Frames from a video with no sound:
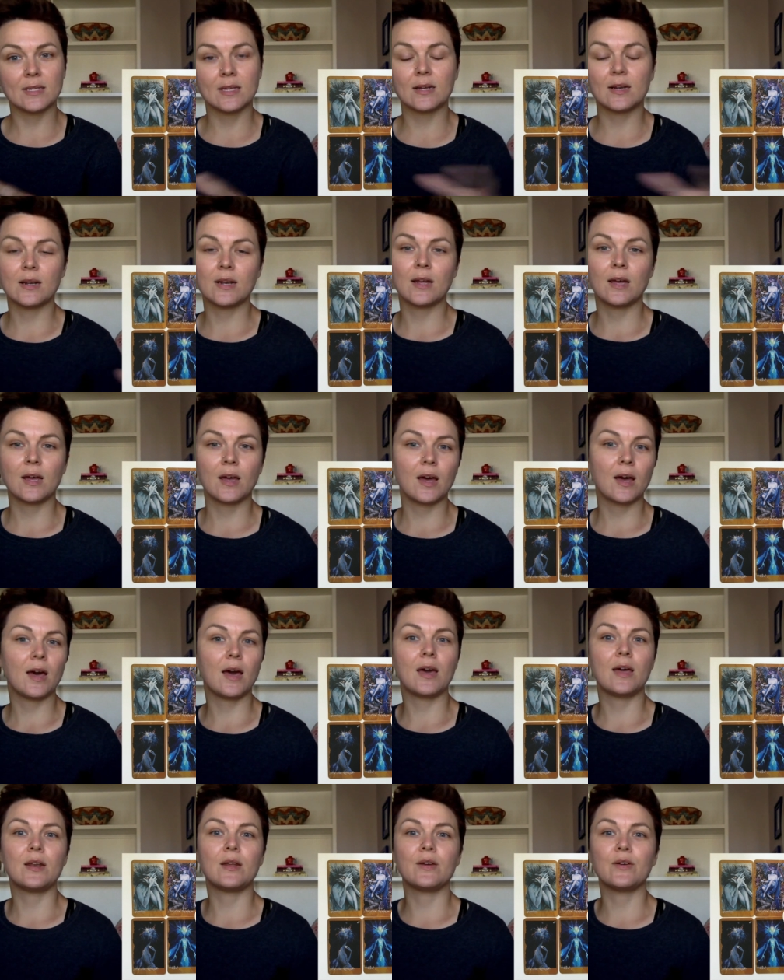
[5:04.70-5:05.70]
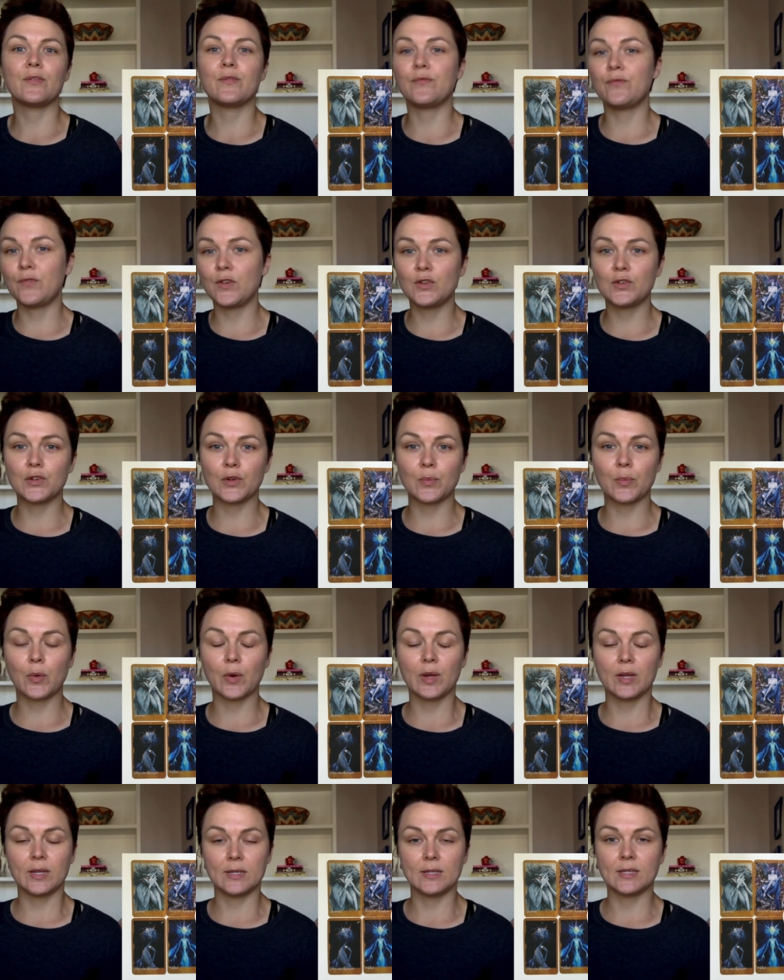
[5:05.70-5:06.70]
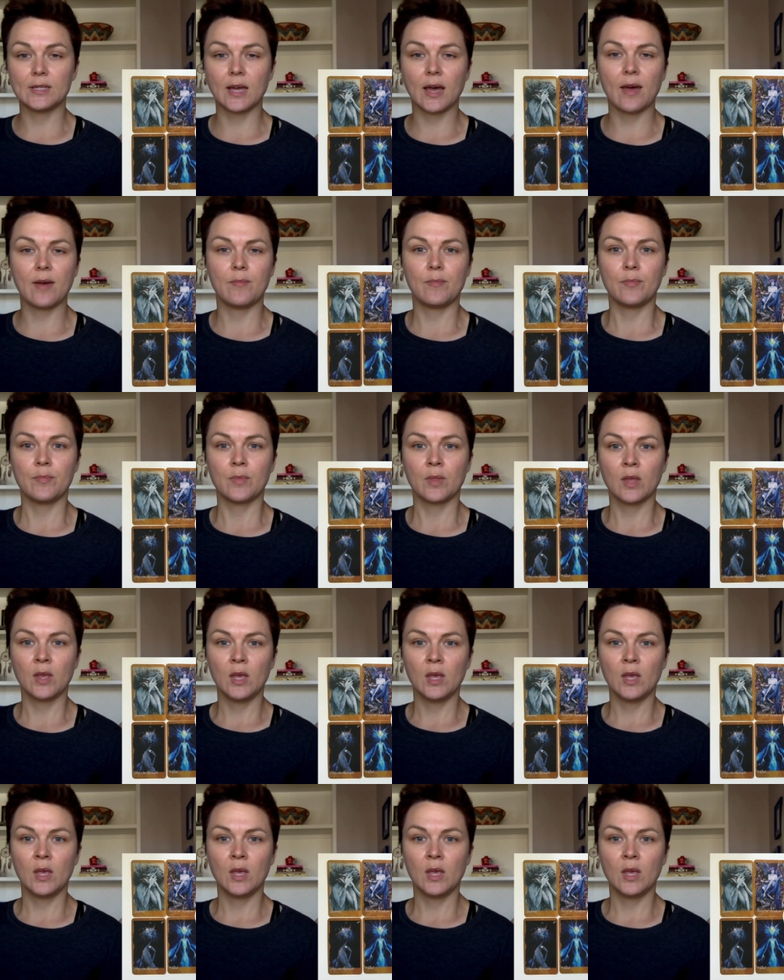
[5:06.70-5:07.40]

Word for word: at a future point in time.